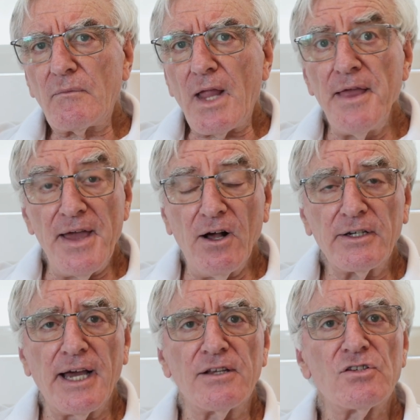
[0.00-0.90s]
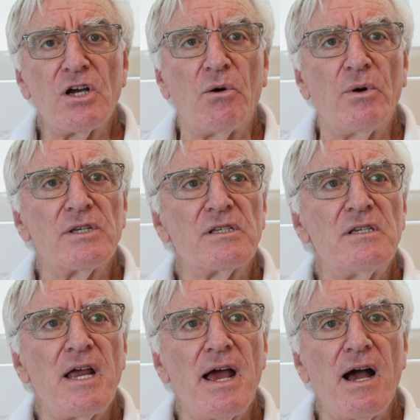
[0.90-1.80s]
and the Hellcat. So
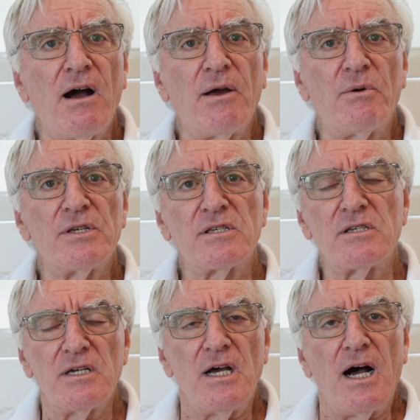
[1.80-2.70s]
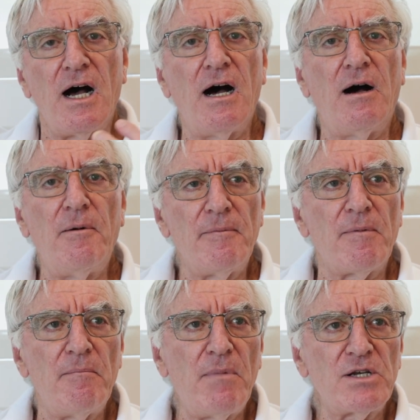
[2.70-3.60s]
it was
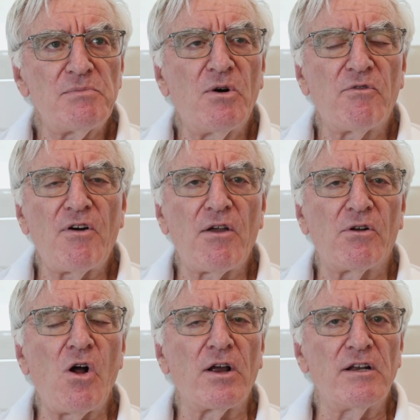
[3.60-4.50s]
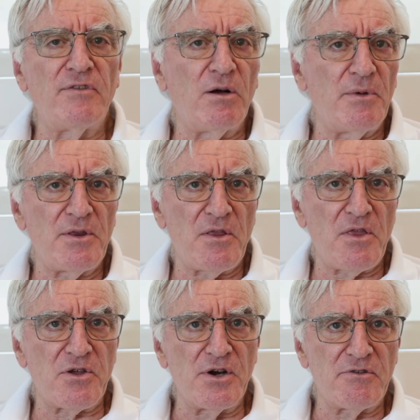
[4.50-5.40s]
much more farther along in development than the
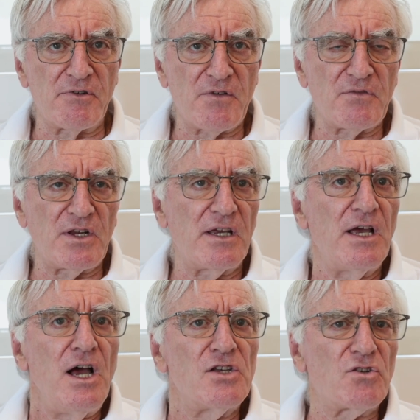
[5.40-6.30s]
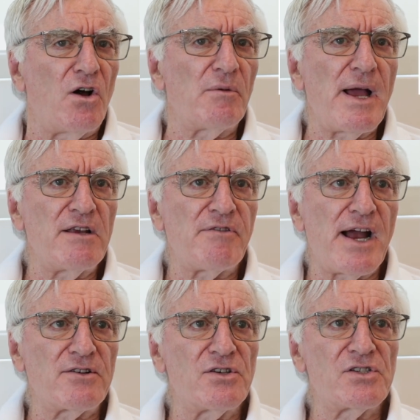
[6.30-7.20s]
3350. So all the
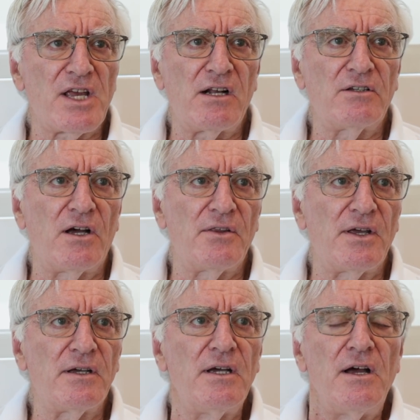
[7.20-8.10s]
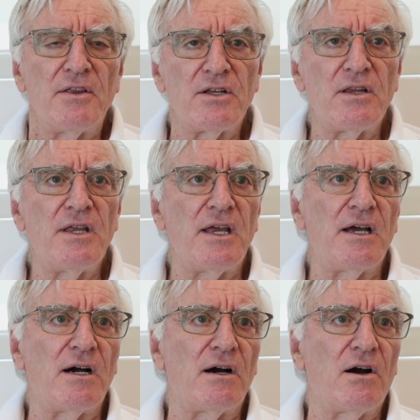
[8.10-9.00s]
manufacturers settled on the
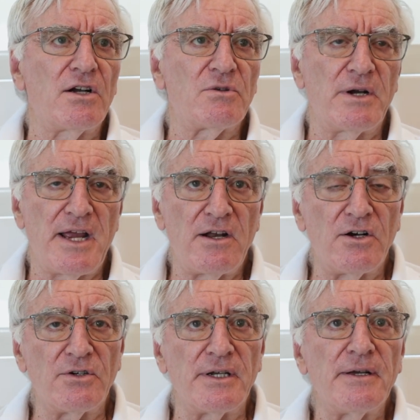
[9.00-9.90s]
R-2800.